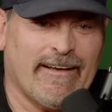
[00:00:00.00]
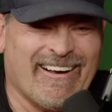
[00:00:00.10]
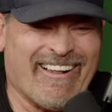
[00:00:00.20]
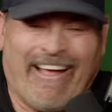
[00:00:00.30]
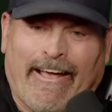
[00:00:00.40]

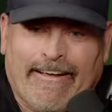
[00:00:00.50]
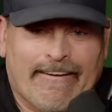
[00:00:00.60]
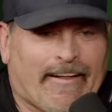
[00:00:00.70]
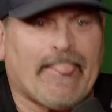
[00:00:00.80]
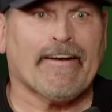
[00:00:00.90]
They're
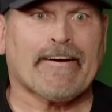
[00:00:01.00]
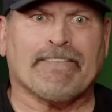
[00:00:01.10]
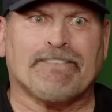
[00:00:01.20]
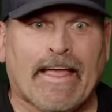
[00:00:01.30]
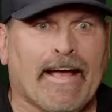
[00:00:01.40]
going to
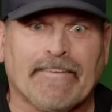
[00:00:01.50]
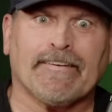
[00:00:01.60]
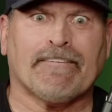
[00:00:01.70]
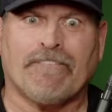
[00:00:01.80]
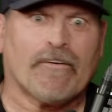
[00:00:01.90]
play us in
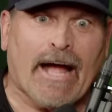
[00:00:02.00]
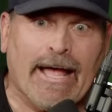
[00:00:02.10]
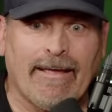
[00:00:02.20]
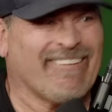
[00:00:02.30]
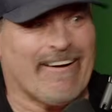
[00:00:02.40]
a 4-high?
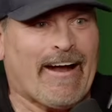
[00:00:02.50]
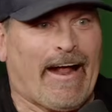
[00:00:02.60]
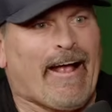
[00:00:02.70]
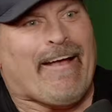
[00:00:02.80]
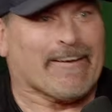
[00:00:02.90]

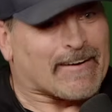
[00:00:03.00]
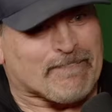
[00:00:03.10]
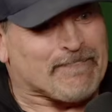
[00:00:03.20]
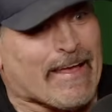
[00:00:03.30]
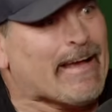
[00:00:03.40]
They're going
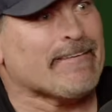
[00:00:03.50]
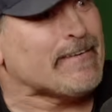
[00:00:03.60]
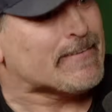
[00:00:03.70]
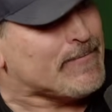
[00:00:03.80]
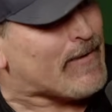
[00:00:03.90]
to play us in a
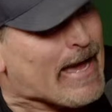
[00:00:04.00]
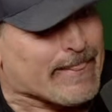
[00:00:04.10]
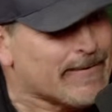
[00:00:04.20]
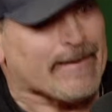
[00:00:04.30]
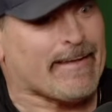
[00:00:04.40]
2-high
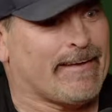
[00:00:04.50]
look?